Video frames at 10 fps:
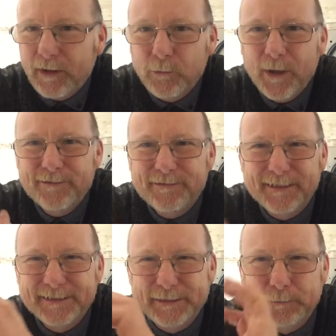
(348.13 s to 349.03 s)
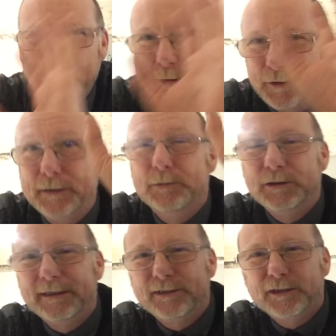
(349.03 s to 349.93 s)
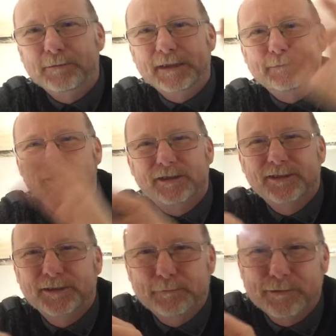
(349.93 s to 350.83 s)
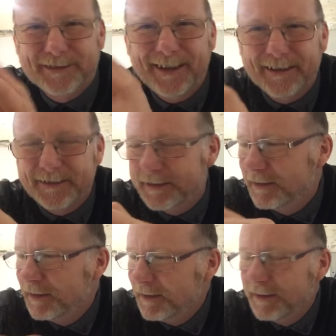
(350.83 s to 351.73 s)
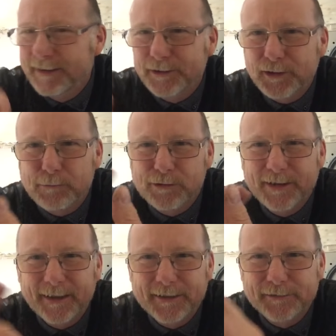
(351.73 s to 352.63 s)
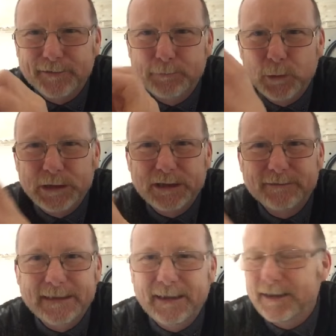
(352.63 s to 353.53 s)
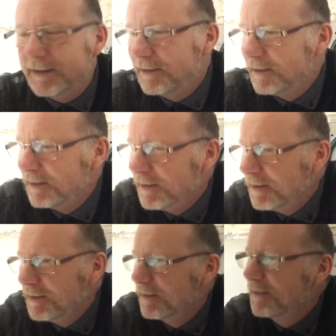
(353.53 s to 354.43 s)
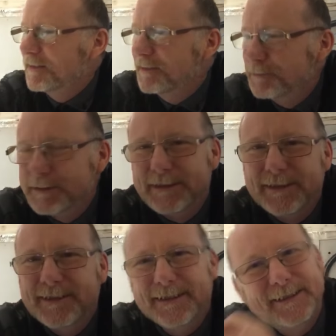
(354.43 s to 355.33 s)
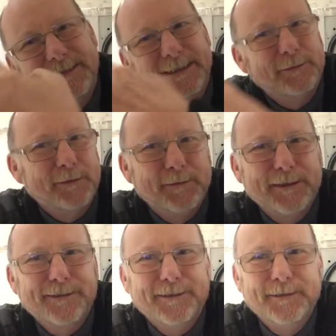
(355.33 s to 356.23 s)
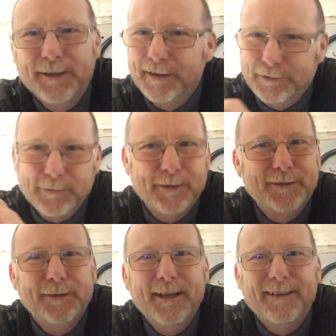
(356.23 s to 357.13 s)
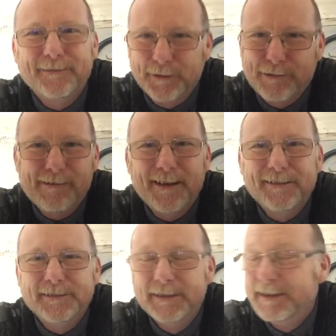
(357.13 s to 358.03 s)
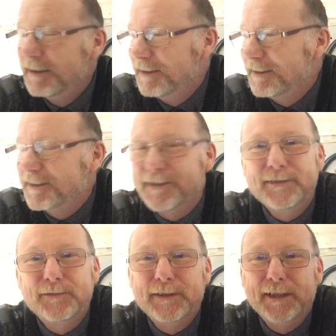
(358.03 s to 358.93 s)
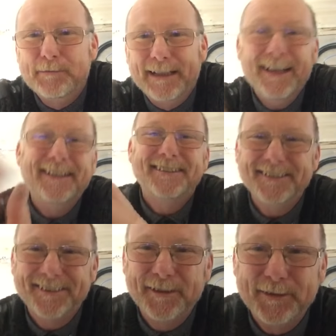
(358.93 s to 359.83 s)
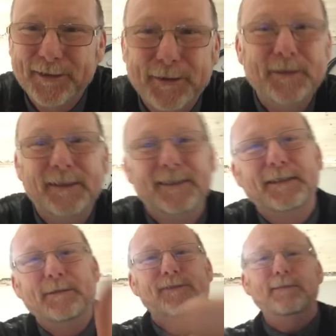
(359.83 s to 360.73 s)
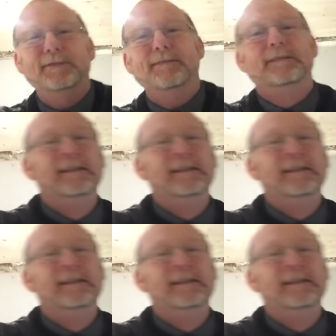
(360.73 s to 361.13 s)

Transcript: Whatever you put on your wood, it's got to be to protect it. It's got to protect it from moisture in the air. So uh, yeah, that's what I'm going to do, and that's what I'm going to do now. I'm going to crack on. So if this video made any sense to you at all, give me a thumbs up